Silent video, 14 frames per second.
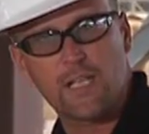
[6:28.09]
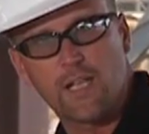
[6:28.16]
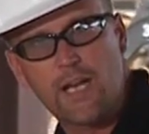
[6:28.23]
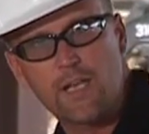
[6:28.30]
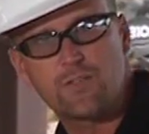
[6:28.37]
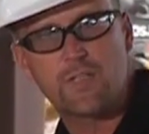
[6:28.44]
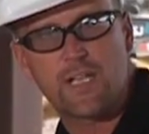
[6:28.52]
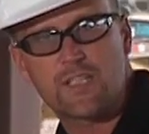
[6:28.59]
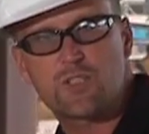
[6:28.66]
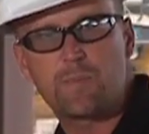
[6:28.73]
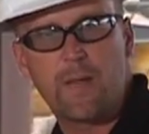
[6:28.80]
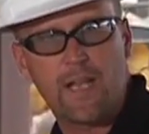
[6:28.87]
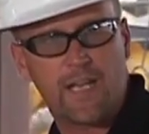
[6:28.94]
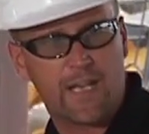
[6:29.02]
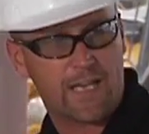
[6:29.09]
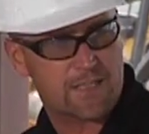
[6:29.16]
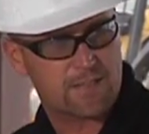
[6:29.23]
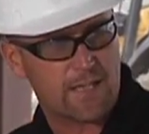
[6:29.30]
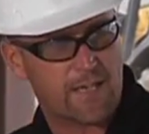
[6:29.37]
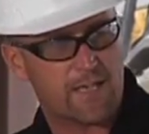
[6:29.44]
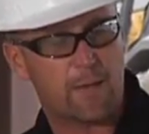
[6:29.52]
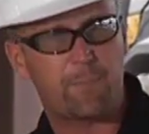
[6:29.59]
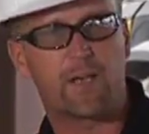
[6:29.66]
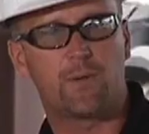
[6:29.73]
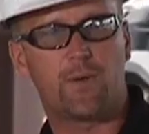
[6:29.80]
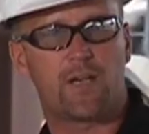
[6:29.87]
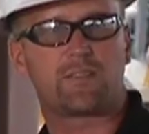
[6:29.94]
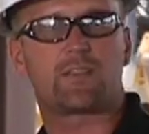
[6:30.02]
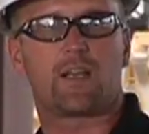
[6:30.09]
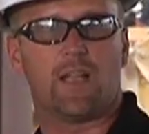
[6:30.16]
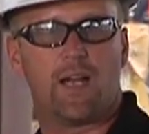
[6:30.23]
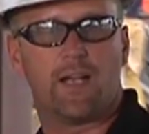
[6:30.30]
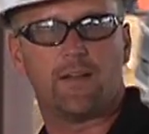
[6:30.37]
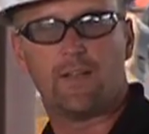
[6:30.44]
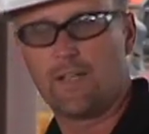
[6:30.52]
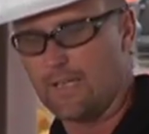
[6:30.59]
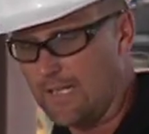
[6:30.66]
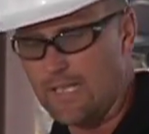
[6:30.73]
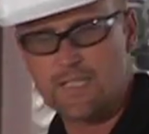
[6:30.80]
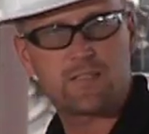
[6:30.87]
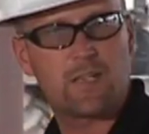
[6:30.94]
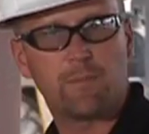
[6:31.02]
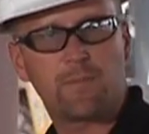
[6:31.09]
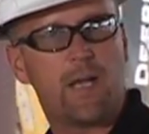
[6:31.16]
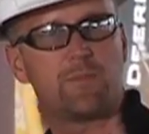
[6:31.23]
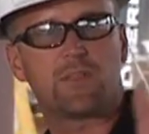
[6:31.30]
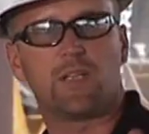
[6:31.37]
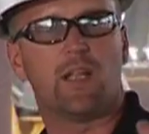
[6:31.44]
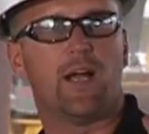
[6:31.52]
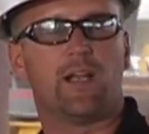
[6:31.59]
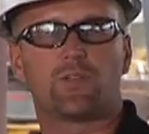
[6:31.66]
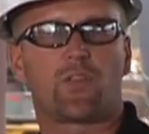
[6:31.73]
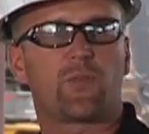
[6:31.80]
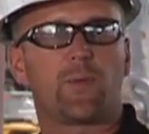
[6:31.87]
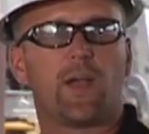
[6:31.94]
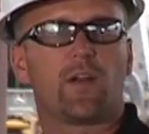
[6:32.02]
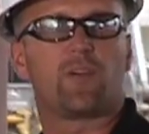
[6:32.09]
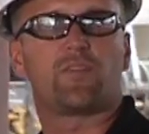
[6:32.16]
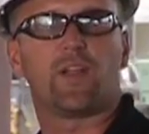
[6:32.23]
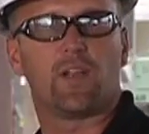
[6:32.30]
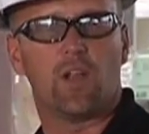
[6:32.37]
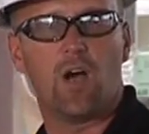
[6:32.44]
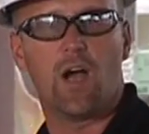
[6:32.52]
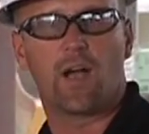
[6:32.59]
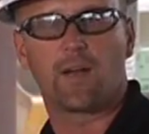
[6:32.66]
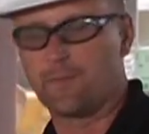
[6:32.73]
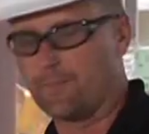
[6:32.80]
laser that's spinning is lined up on the rest of the line. And sometimes the lines are 300 feet long.